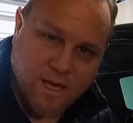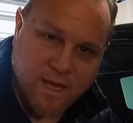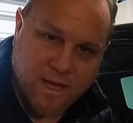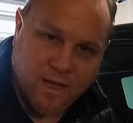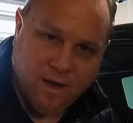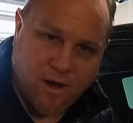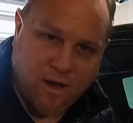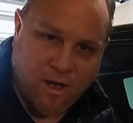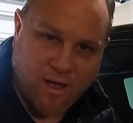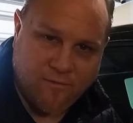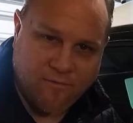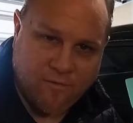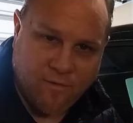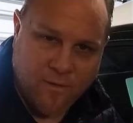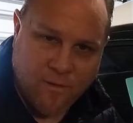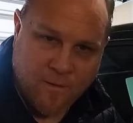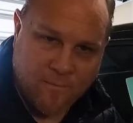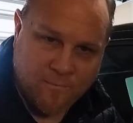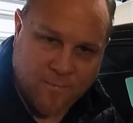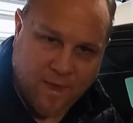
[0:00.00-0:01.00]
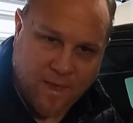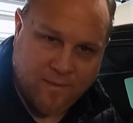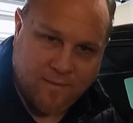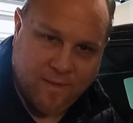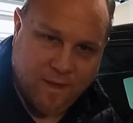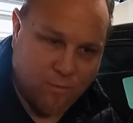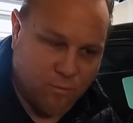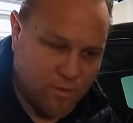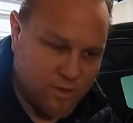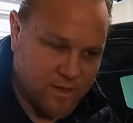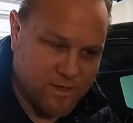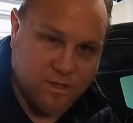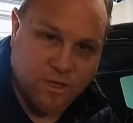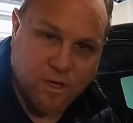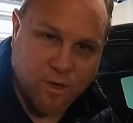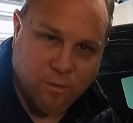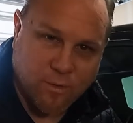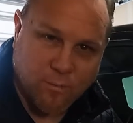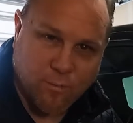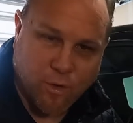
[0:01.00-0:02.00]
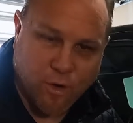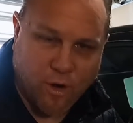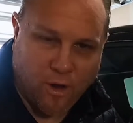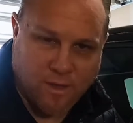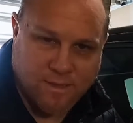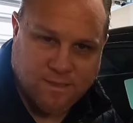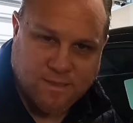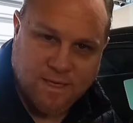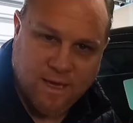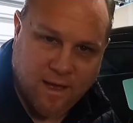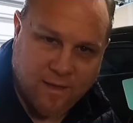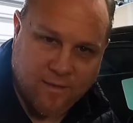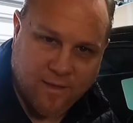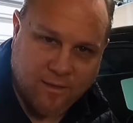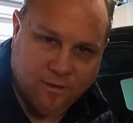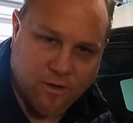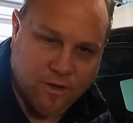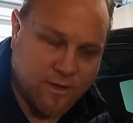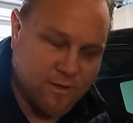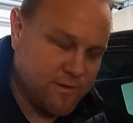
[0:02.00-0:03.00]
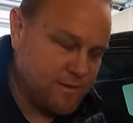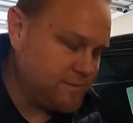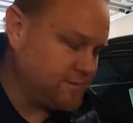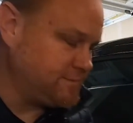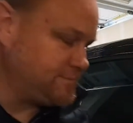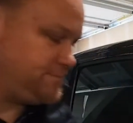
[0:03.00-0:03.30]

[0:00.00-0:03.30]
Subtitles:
taken off, and then we'll get the new one put on, see how they look.